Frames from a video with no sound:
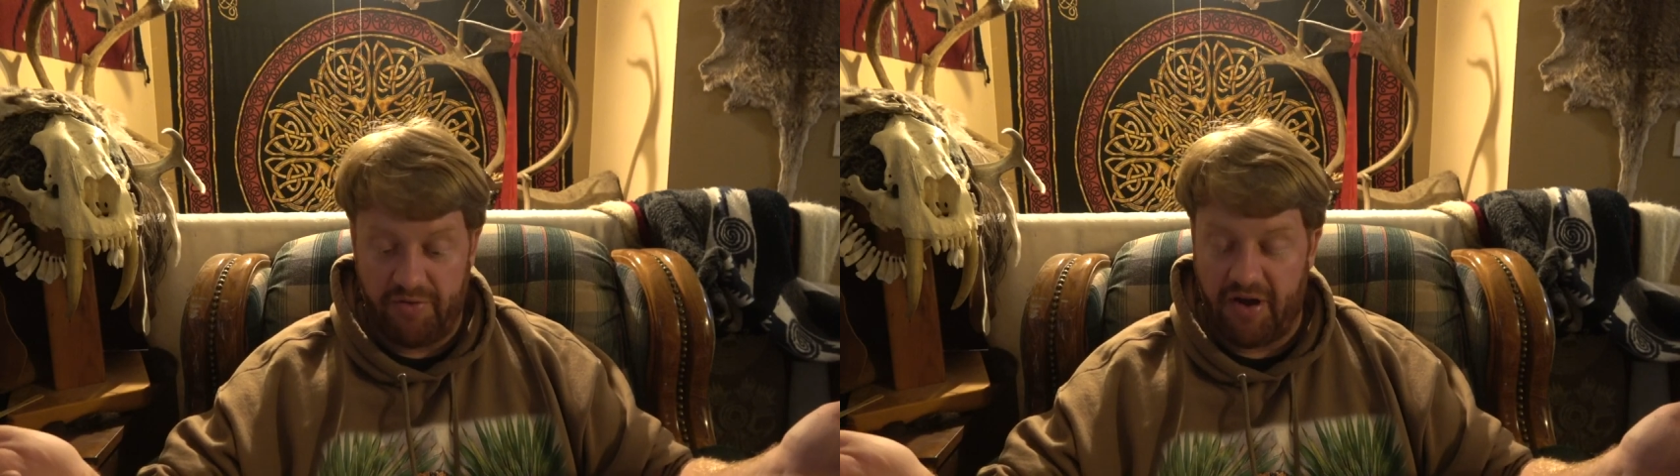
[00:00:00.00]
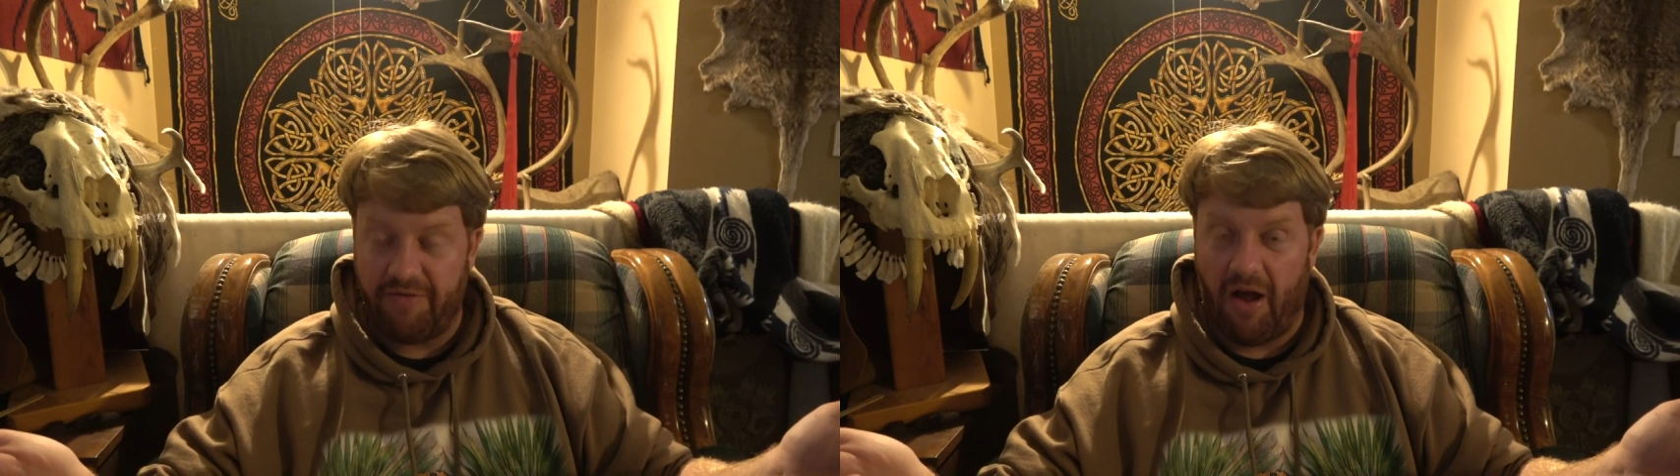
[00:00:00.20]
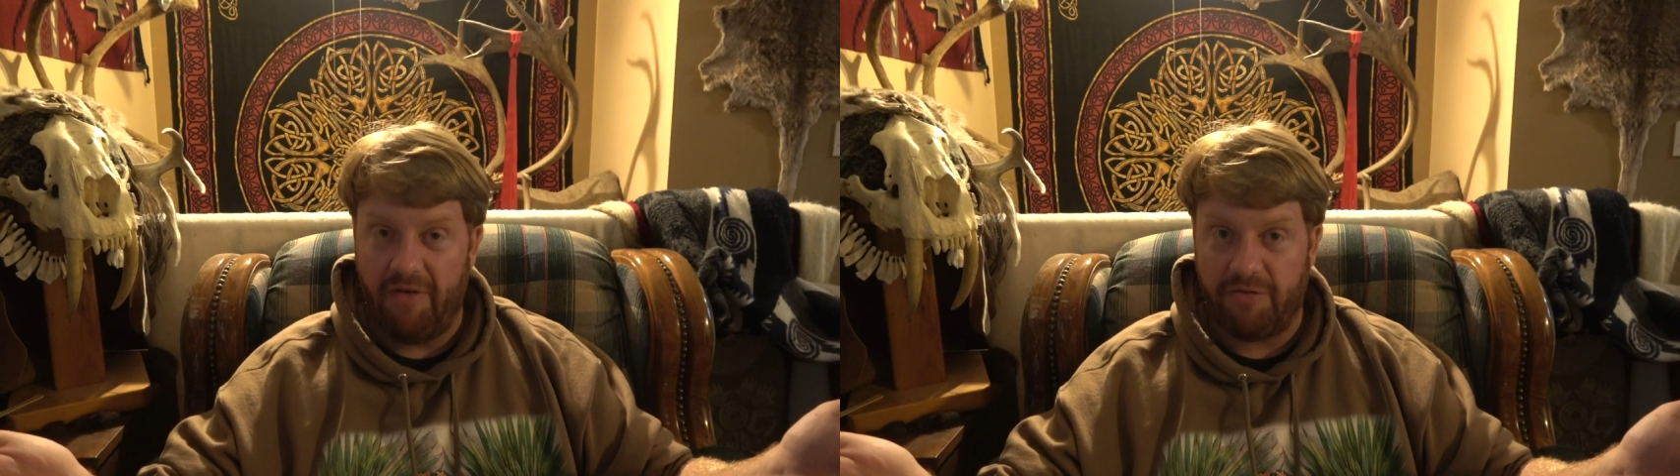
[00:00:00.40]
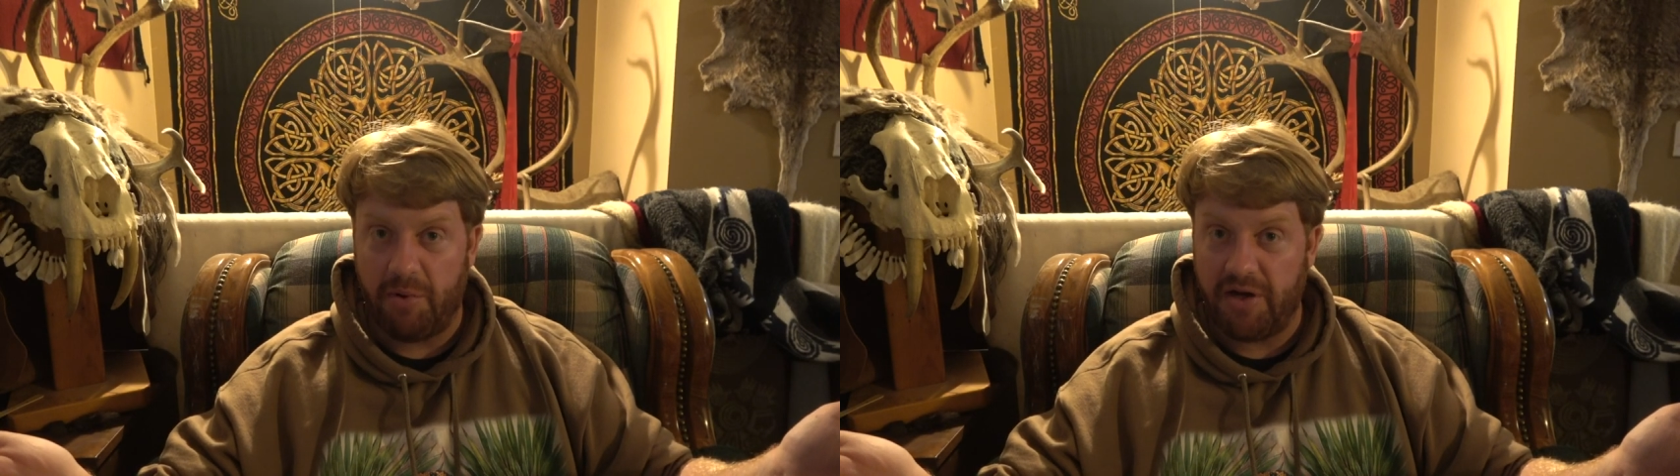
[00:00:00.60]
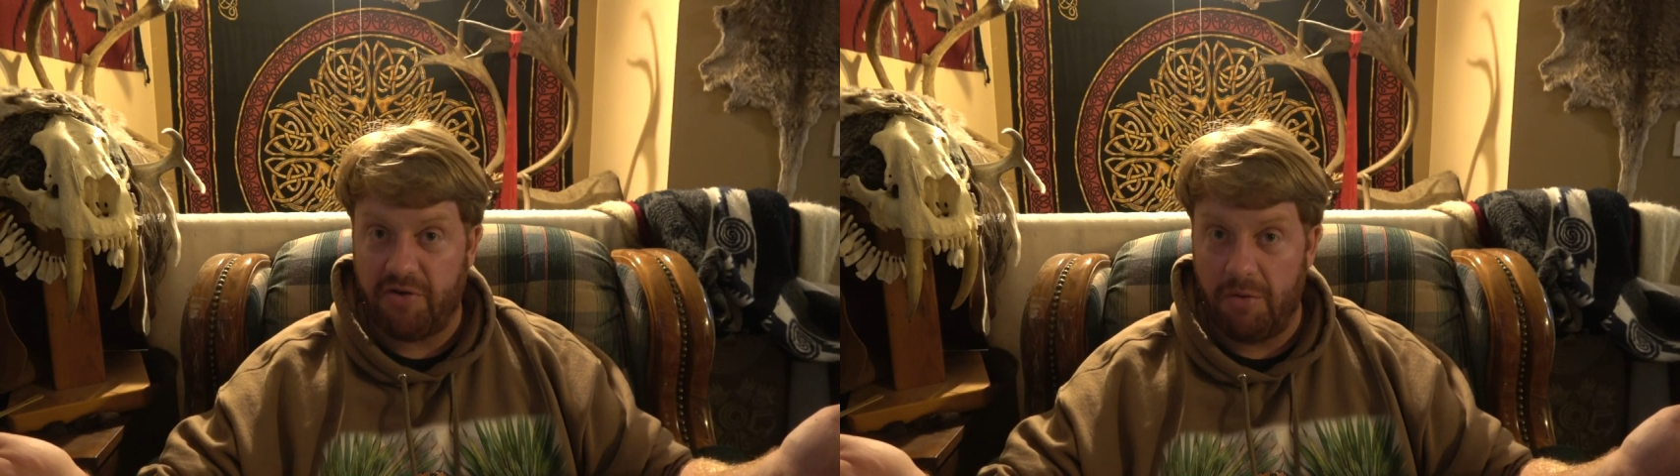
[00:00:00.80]
enough
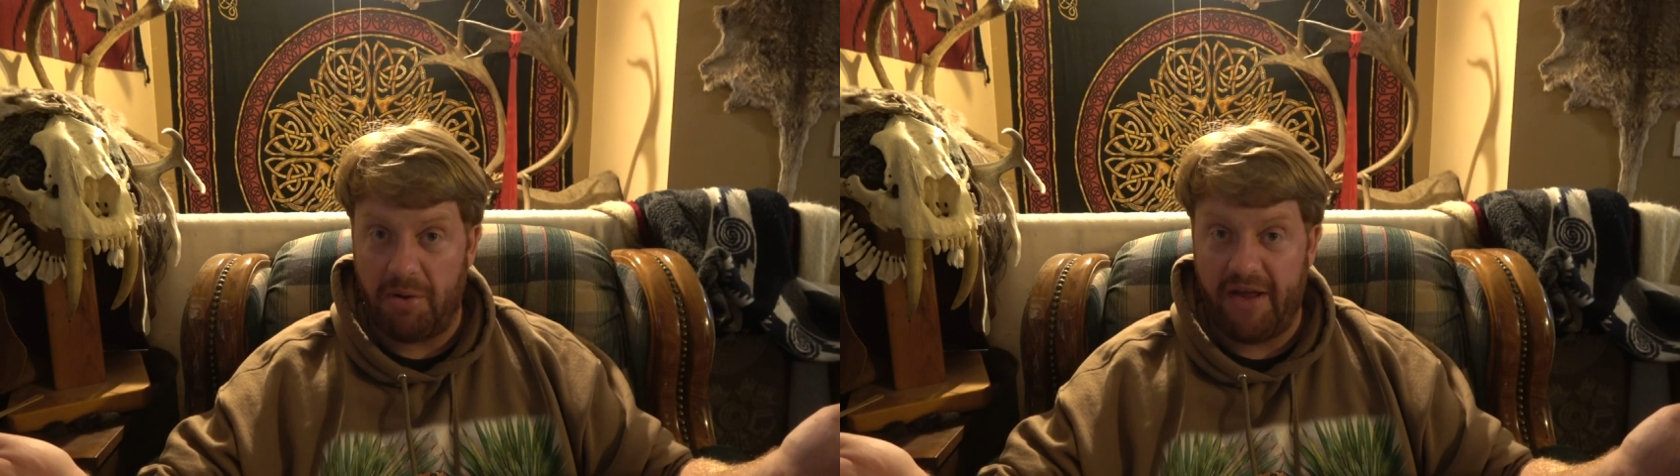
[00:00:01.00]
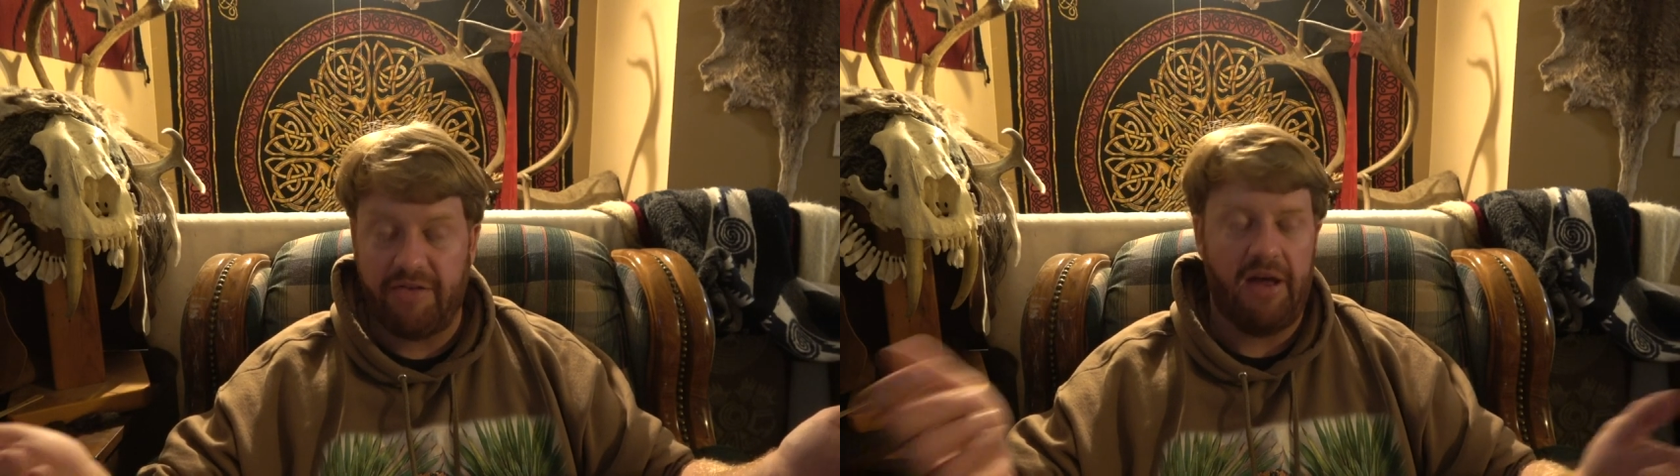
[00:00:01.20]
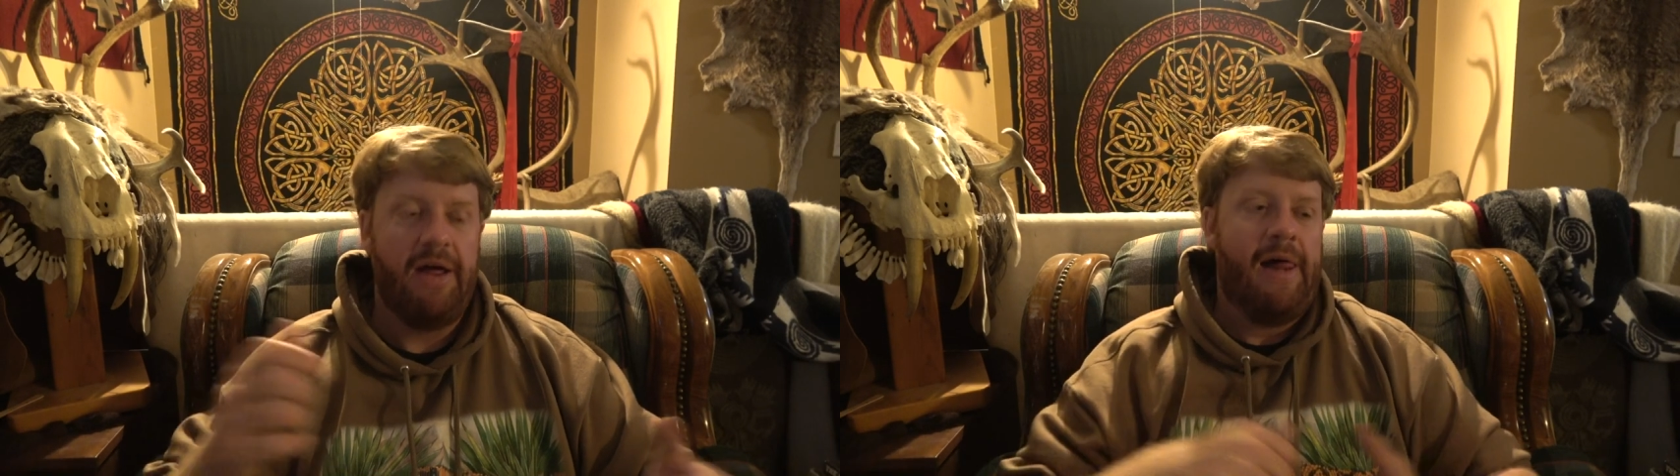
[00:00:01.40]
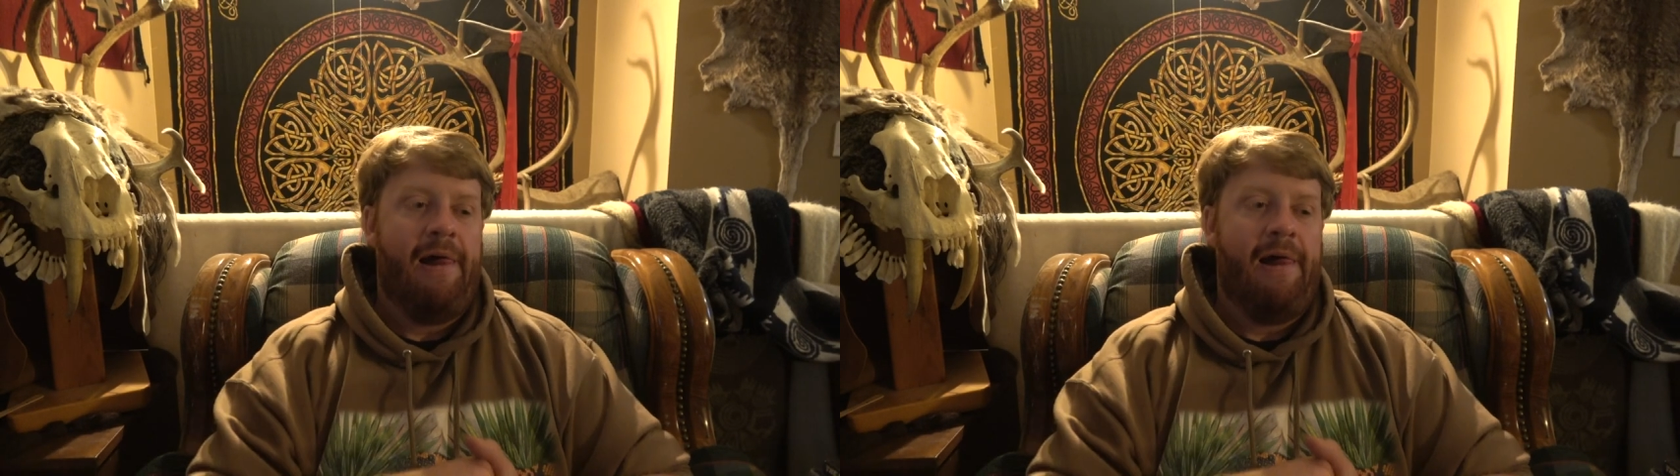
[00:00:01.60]
offspring to replace you.